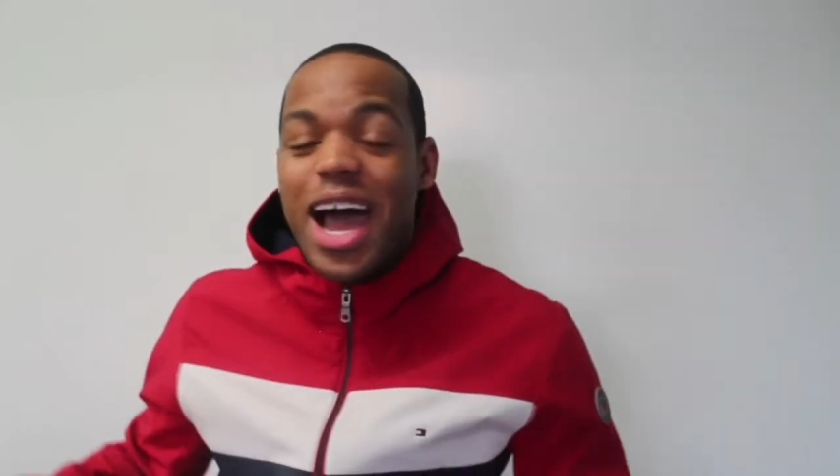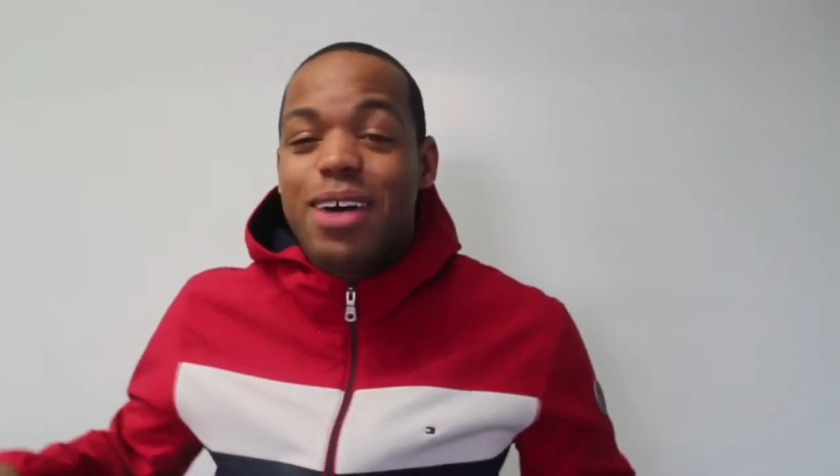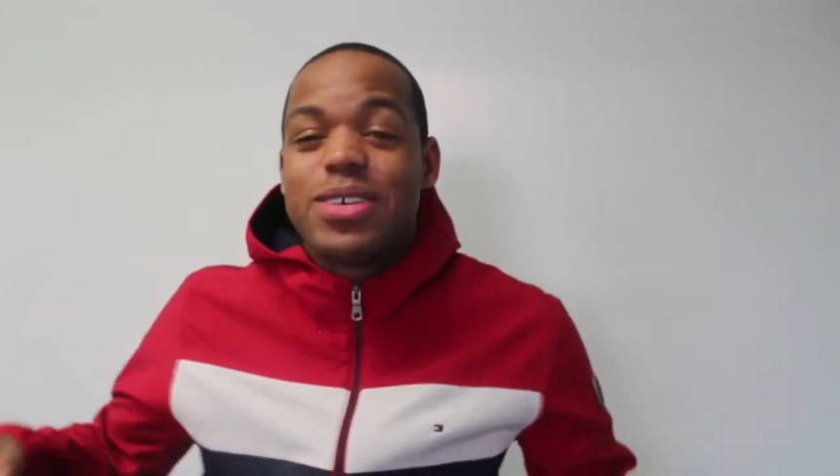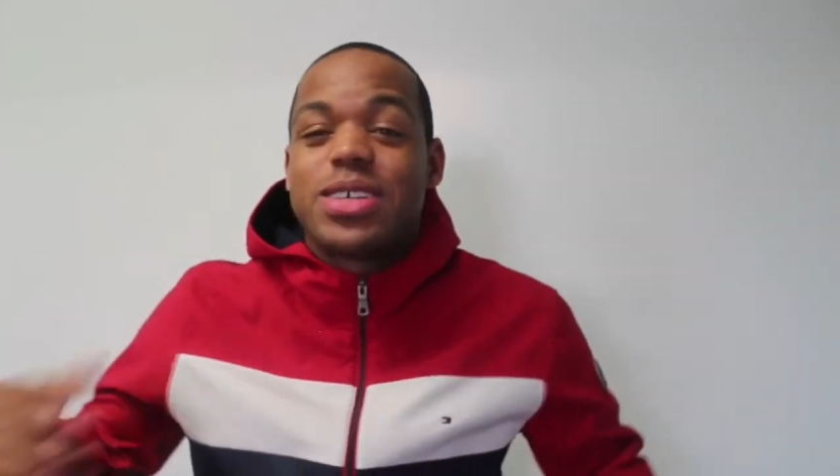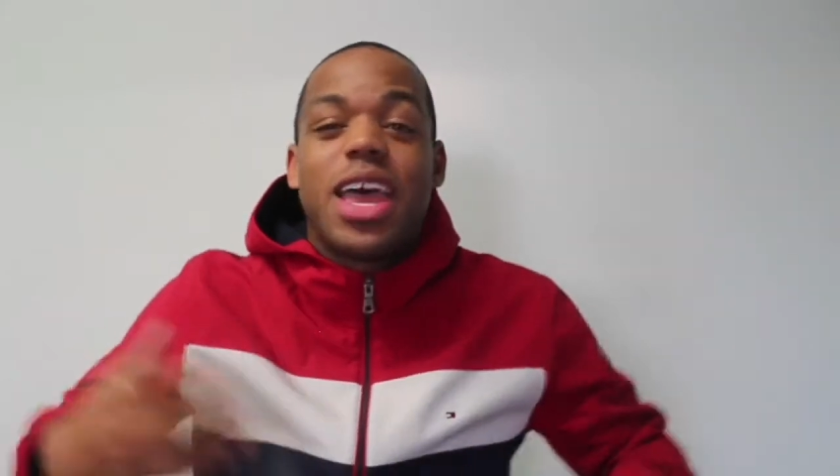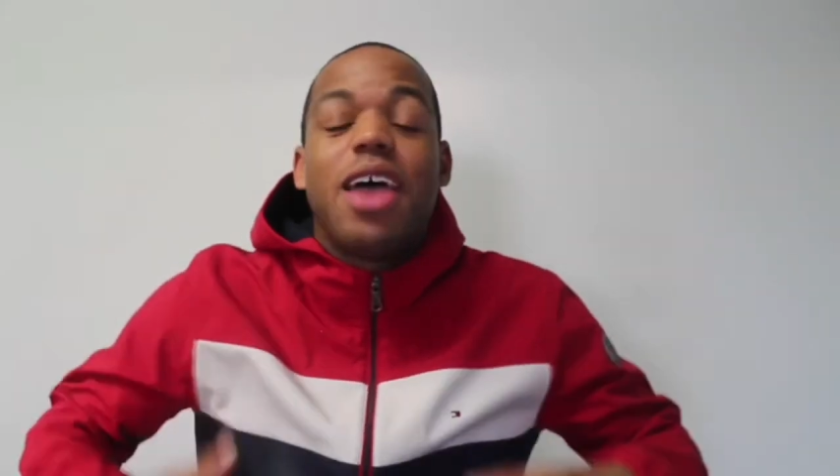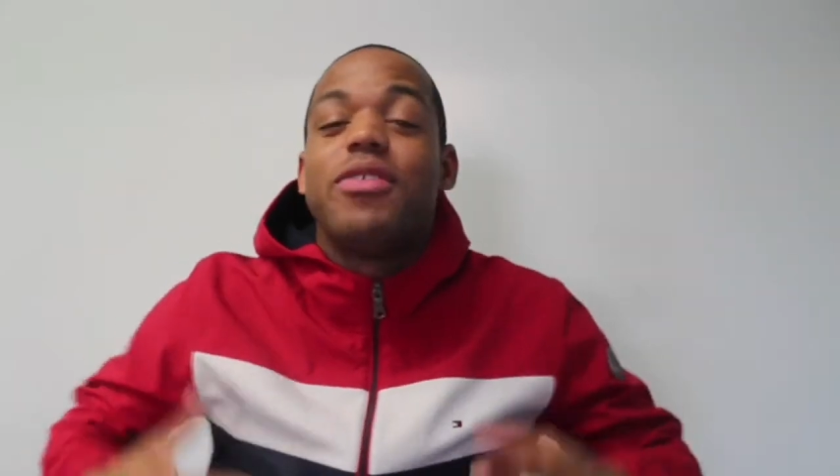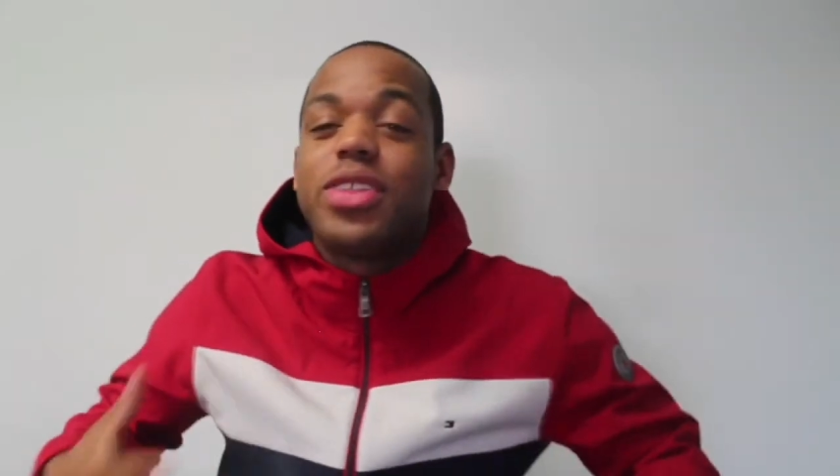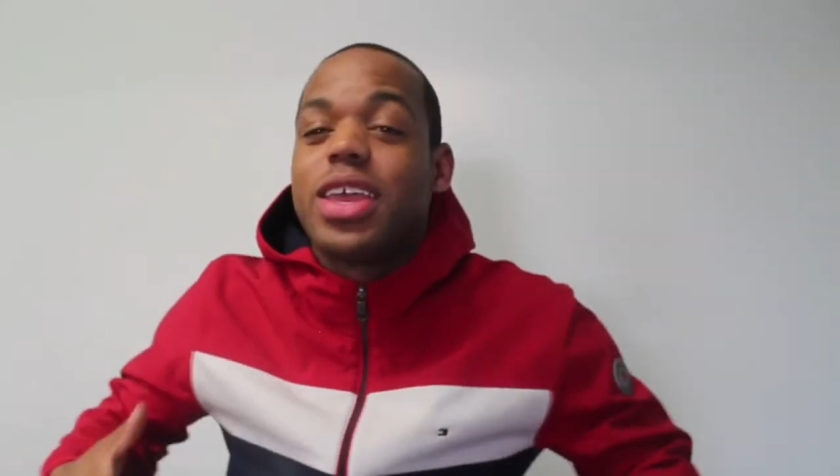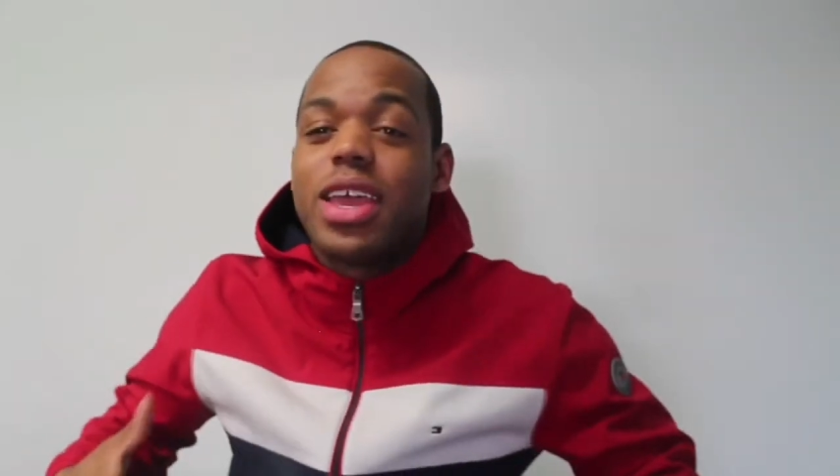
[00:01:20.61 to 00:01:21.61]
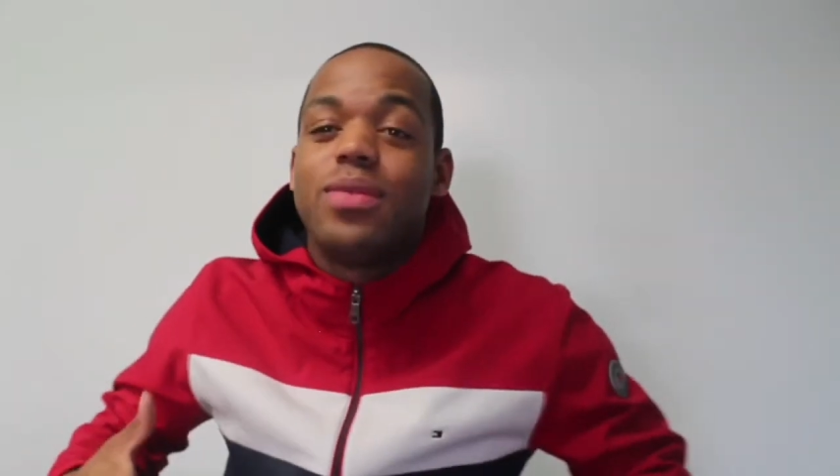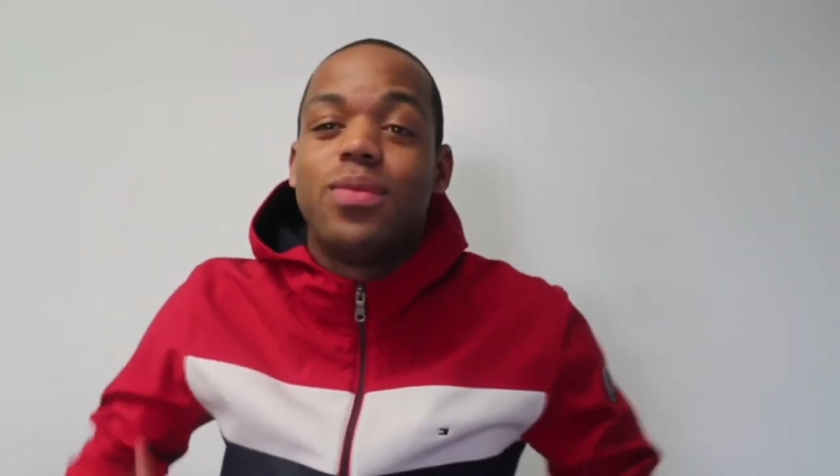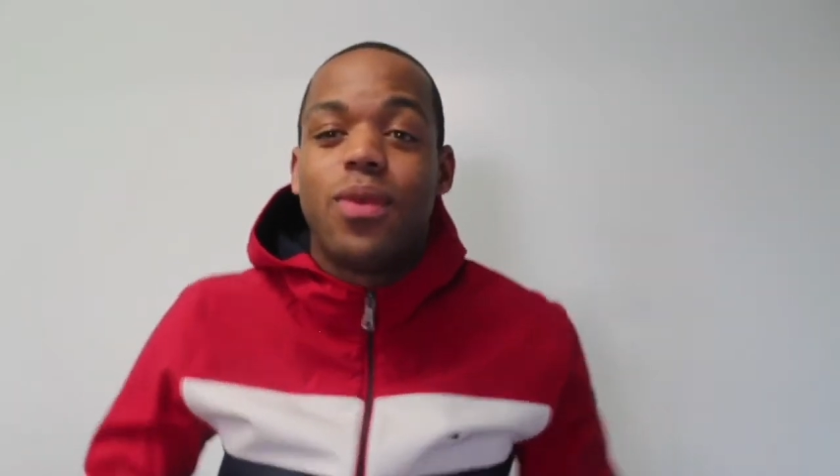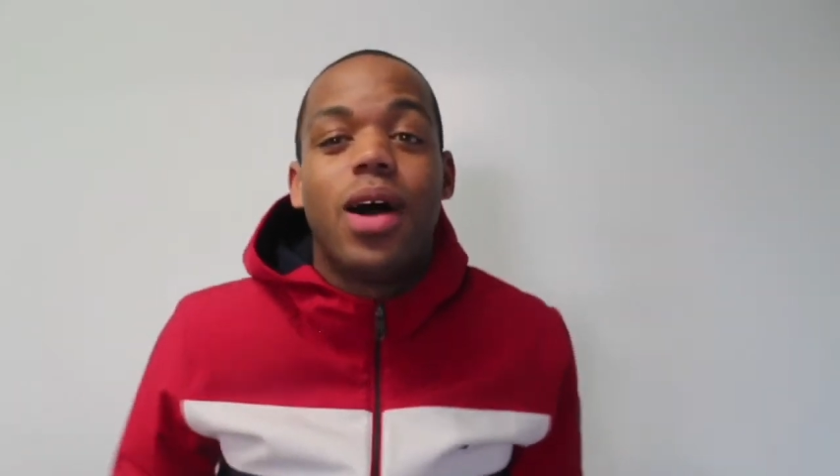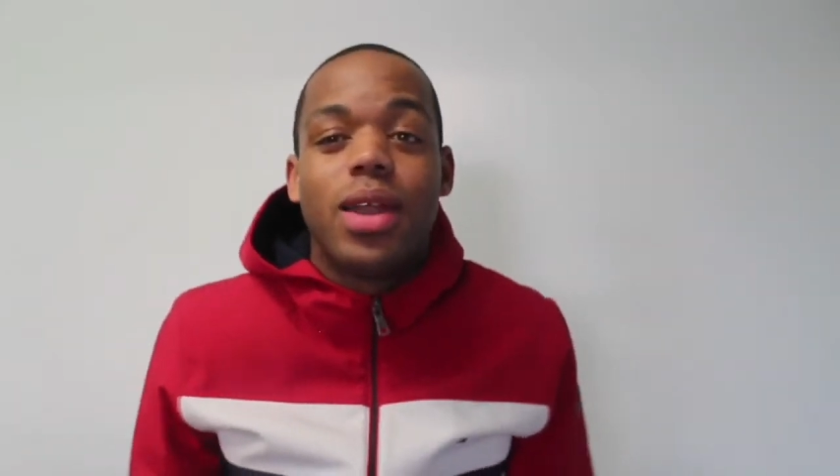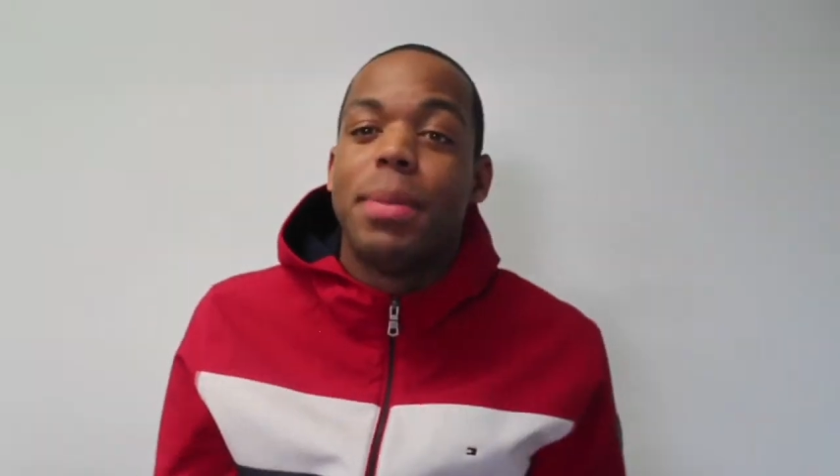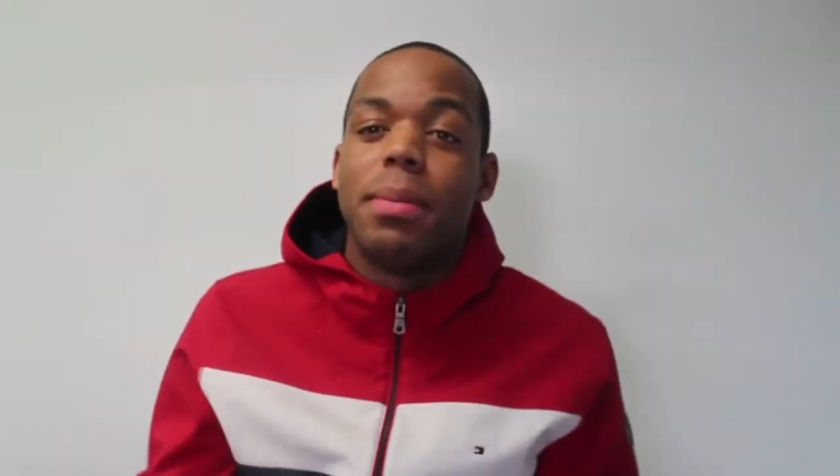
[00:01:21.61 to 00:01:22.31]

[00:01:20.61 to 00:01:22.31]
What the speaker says: I was everything in one,